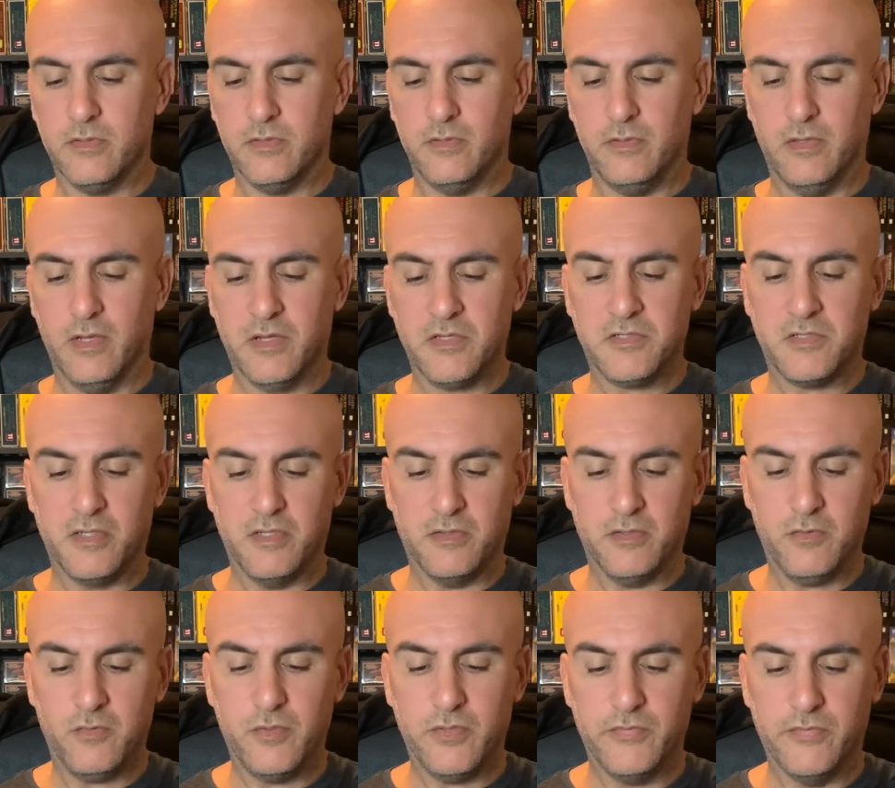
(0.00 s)
dusty
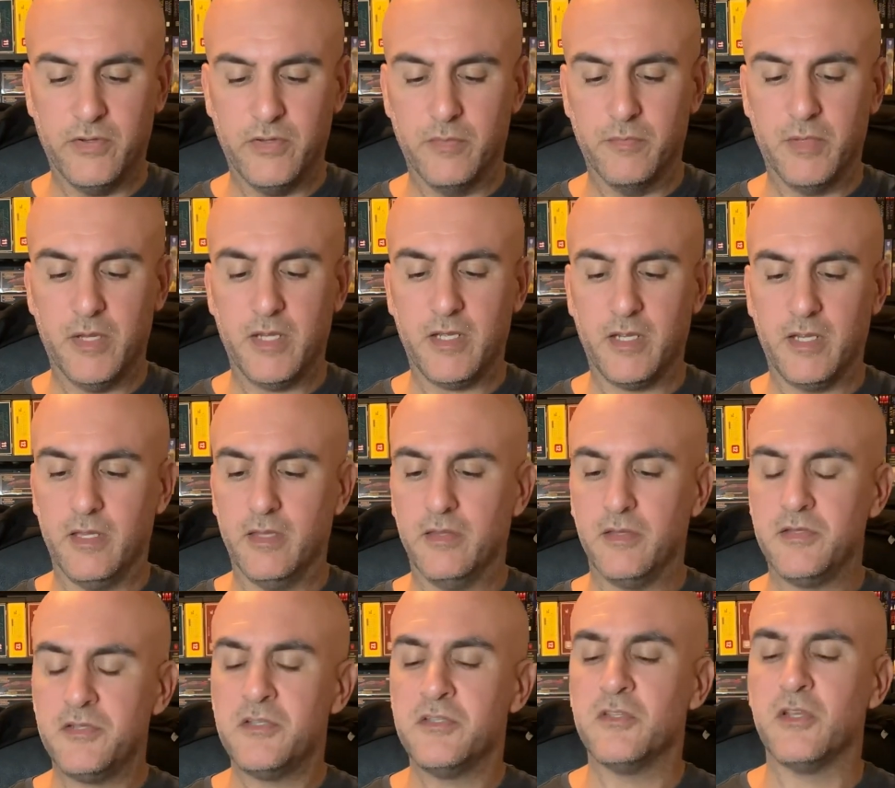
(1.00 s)
too, even in the baggie.
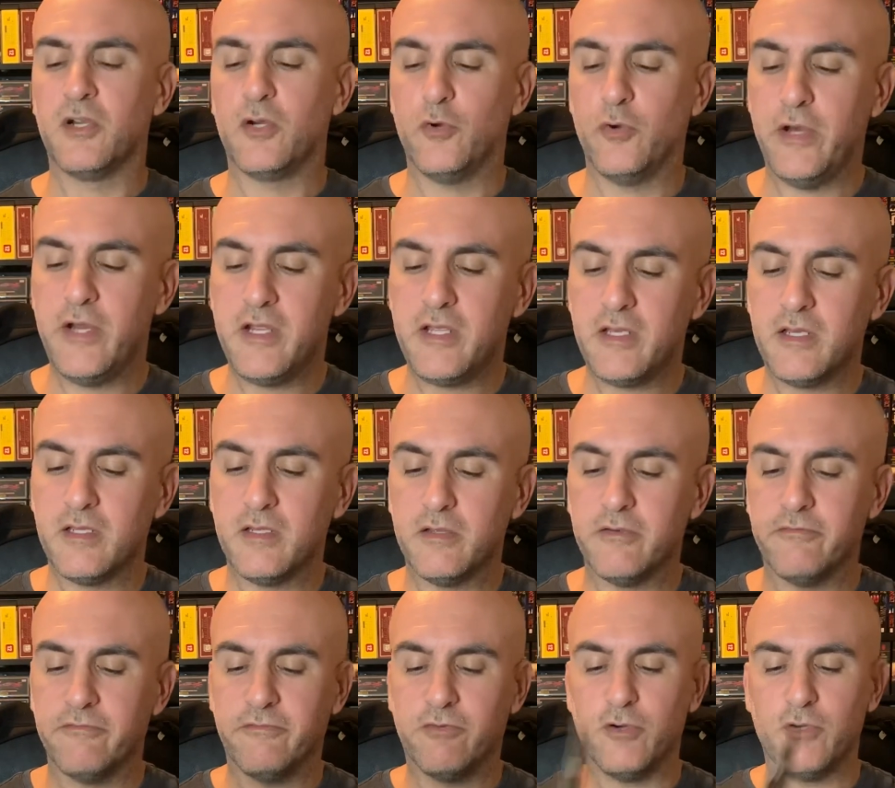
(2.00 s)
This is the Greek
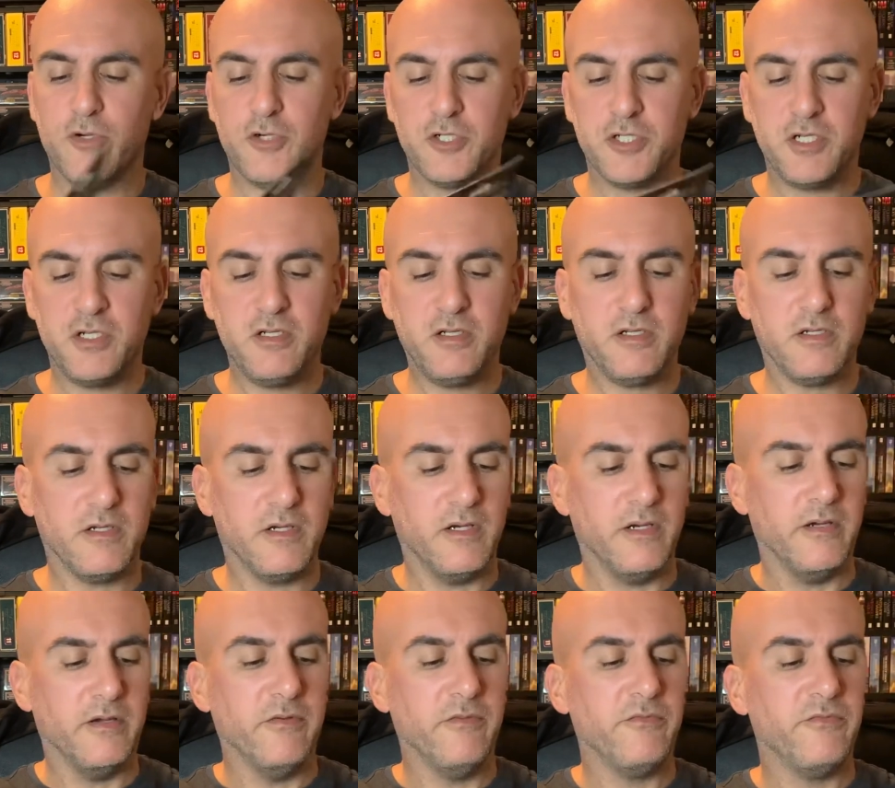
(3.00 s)
version
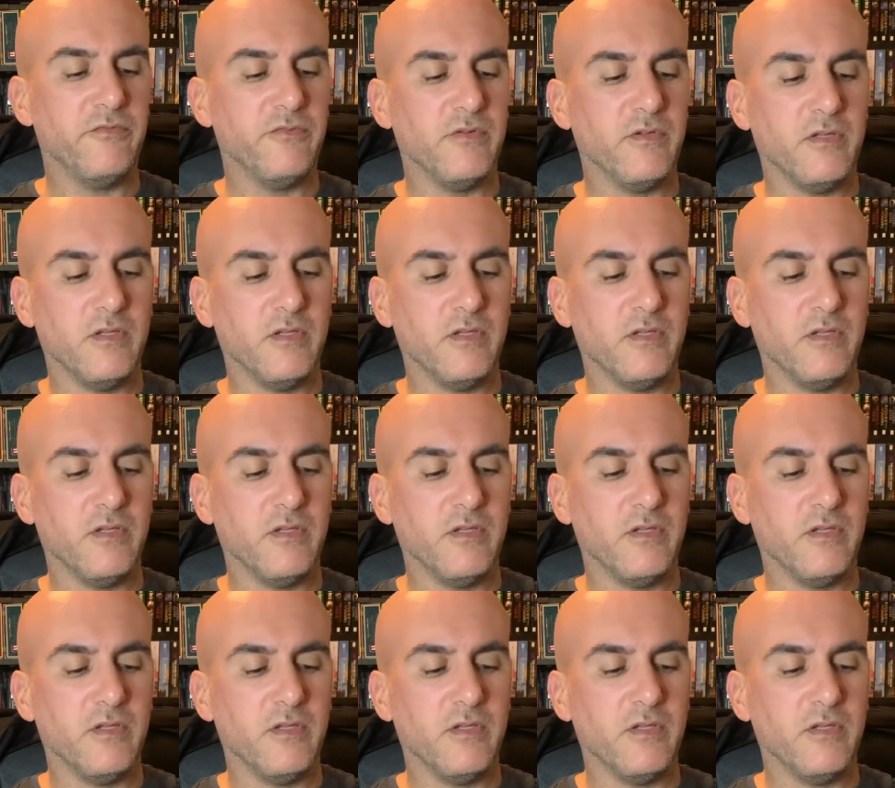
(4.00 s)
of